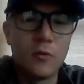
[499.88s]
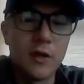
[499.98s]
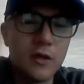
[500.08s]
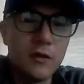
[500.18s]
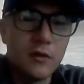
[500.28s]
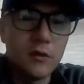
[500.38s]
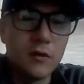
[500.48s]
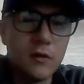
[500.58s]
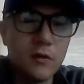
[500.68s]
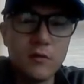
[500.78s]
Weird.
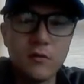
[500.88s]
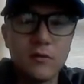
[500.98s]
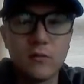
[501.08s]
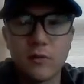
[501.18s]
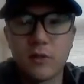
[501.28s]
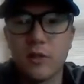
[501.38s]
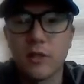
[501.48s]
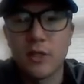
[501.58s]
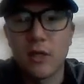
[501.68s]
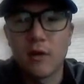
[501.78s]
It's
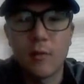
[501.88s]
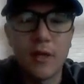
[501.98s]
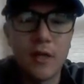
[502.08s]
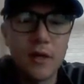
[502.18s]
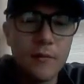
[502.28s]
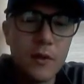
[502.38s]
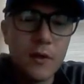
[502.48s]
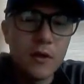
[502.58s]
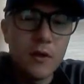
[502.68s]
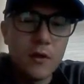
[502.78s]
glitching out on me here.
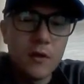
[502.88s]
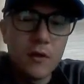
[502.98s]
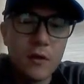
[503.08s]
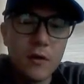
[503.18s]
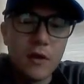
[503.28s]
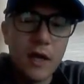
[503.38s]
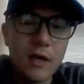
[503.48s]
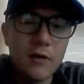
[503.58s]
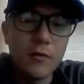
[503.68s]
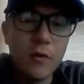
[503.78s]

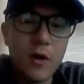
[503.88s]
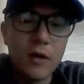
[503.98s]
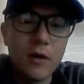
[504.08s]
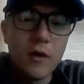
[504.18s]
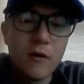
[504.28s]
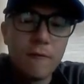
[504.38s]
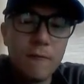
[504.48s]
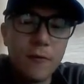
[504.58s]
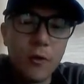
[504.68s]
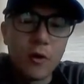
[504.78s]
-1,
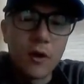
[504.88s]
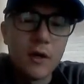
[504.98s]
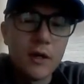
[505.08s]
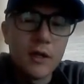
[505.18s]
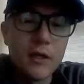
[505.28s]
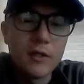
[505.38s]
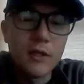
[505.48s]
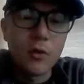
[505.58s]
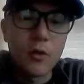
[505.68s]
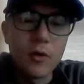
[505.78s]
4 is
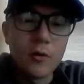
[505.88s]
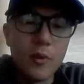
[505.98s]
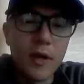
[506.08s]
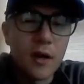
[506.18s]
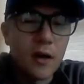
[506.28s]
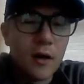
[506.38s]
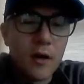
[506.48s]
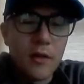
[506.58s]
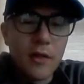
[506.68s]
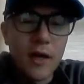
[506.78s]
the ordered pair.
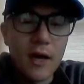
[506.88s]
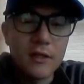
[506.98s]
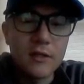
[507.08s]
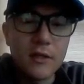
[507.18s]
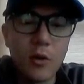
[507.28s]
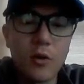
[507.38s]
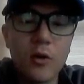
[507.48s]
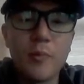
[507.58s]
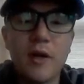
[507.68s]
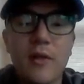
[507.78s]
That is the
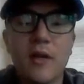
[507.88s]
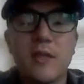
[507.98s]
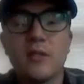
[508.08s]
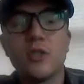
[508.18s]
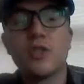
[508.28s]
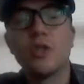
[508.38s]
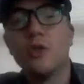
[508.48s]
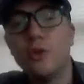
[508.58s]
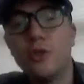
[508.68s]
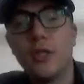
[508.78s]
ordered pair that is the
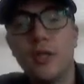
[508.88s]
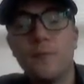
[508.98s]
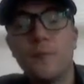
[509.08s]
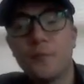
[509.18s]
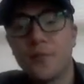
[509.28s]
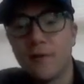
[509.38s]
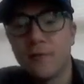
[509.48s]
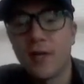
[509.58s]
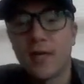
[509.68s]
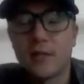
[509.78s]
solution
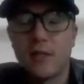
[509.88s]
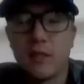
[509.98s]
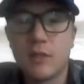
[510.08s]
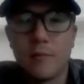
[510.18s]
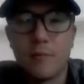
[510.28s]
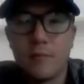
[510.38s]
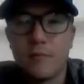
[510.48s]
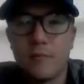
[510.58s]
for that system.